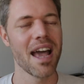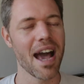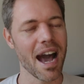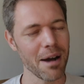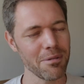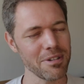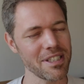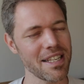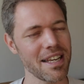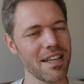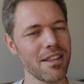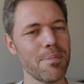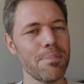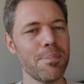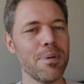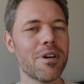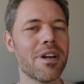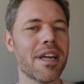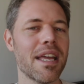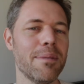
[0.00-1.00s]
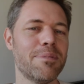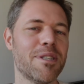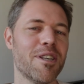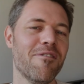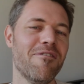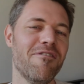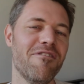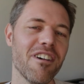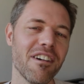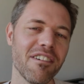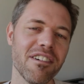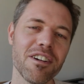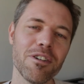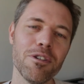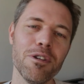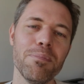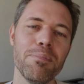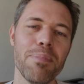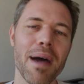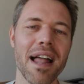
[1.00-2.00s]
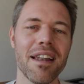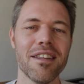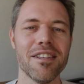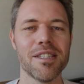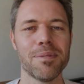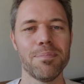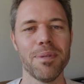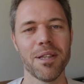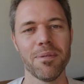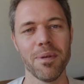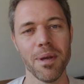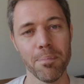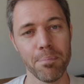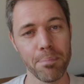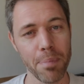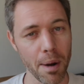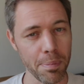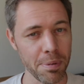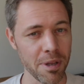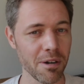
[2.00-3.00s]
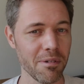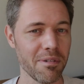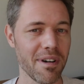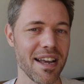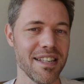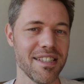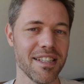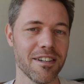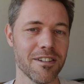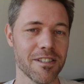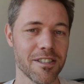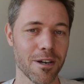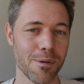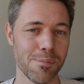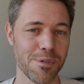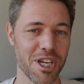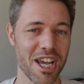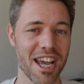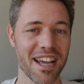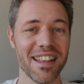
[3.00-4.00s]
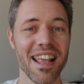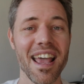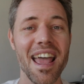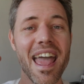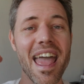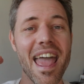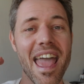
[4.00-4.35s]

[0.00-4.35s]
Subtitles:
I would say the book keeps a very good balance between popularizing a subject